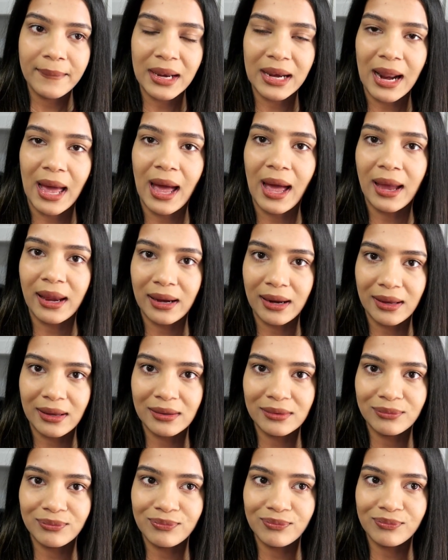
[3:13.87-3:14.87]
and hide
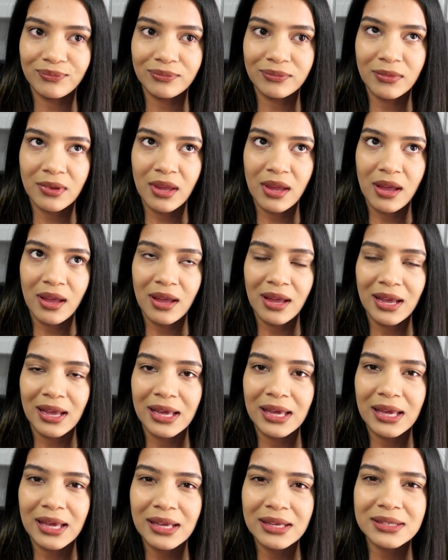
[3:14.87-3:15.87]
it.
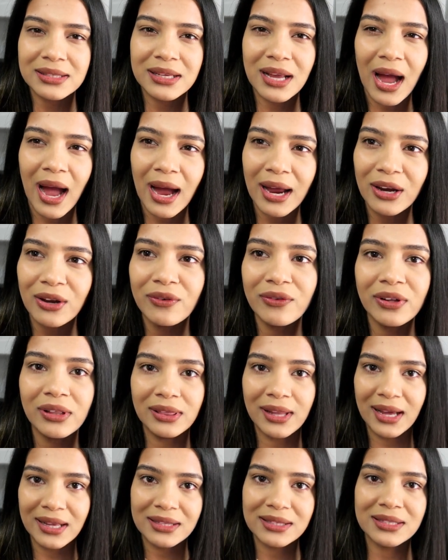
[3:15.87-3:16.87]
He's kind of a
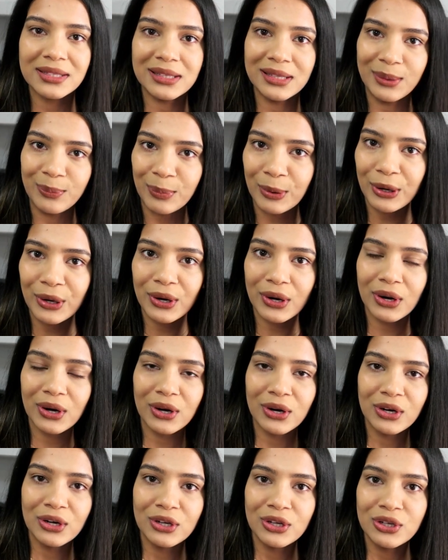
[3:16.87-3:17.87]
light sleeper,
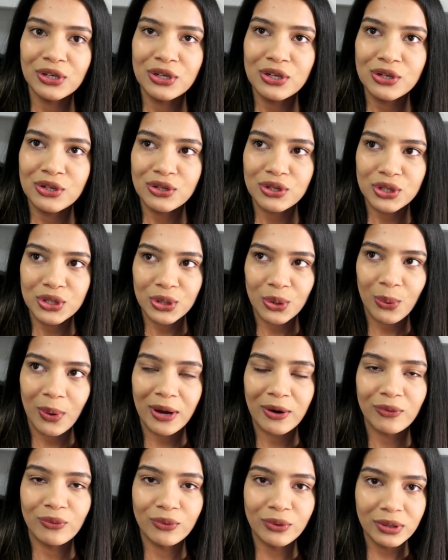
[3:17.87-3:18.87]
so
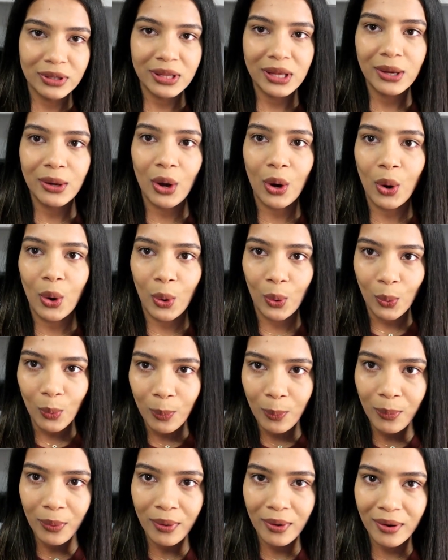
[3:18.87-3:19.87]
I really
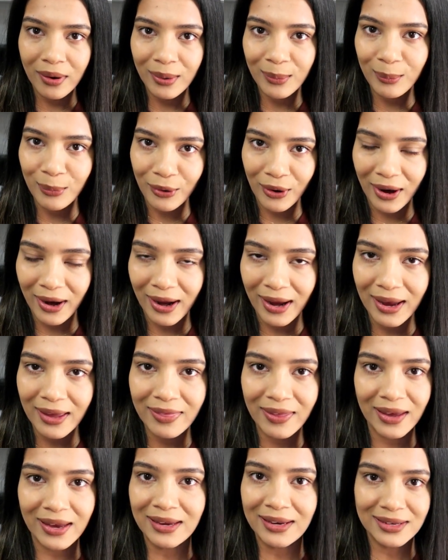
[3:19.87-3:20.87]
hope and pray
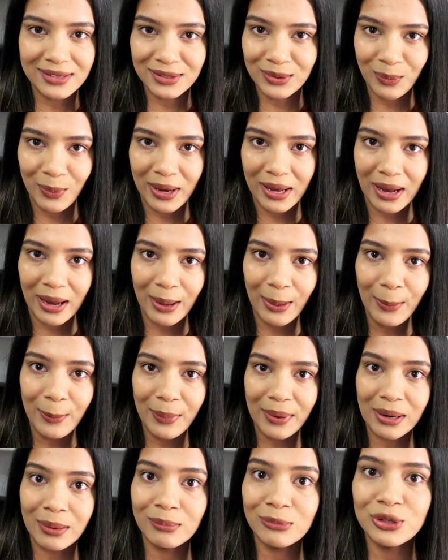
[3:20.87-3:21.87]
that he doesn't wake up,
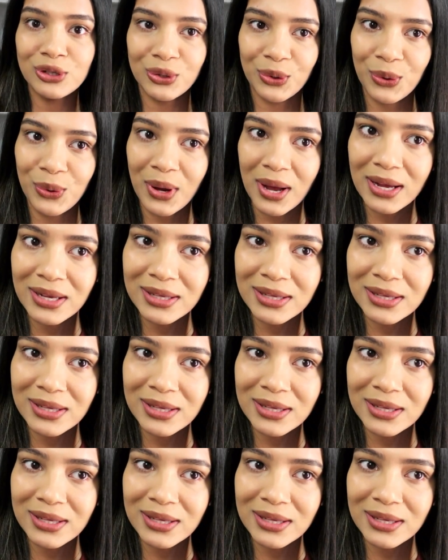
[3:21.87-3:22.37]
but I'm gonna show you